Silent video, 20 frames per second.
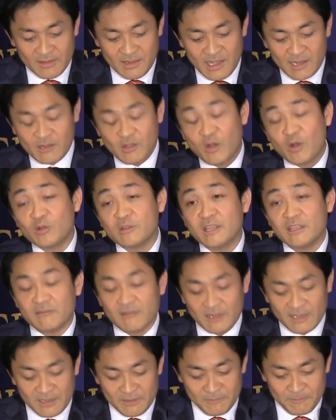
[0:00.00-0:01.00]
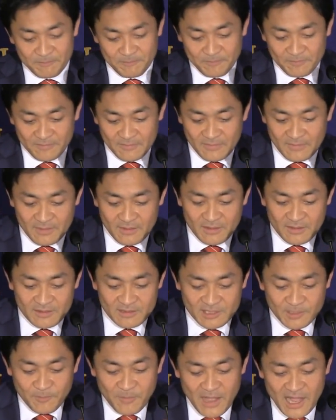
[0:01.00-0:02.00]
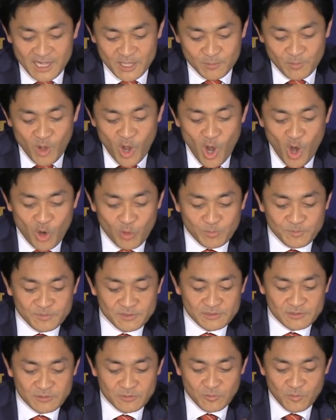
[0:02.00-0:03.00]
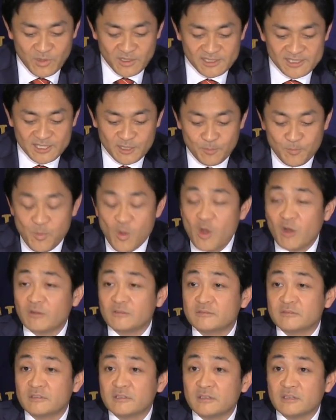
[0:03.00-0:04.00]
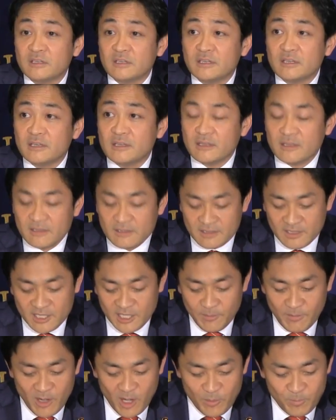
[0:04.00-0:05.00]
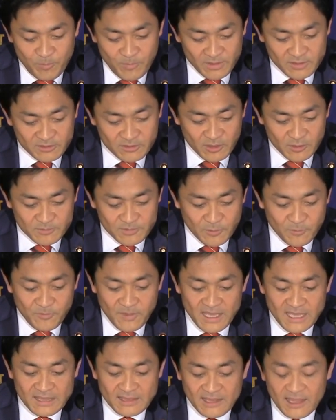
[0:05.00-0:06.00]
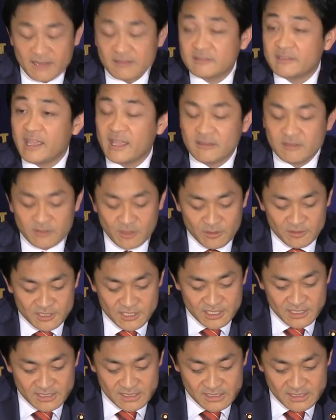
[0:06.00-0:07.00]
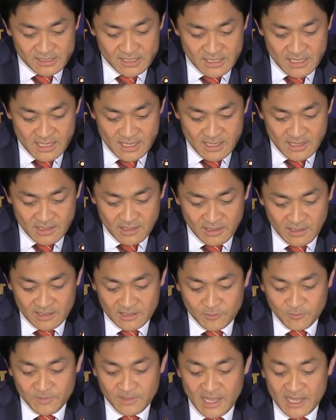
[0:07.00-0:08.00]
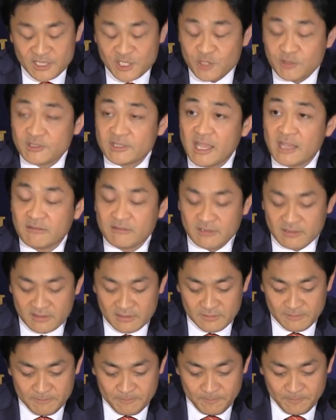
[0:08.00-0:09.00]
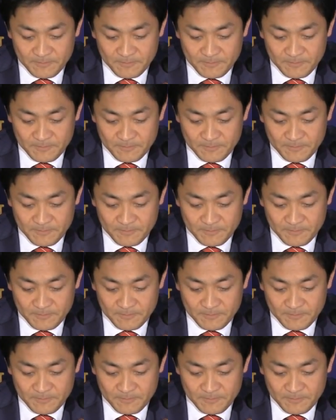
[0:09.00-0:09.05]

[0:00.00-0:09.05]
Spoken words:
Accordingly, the Party of Hope will support the development of the fintech technologies in the financial sector.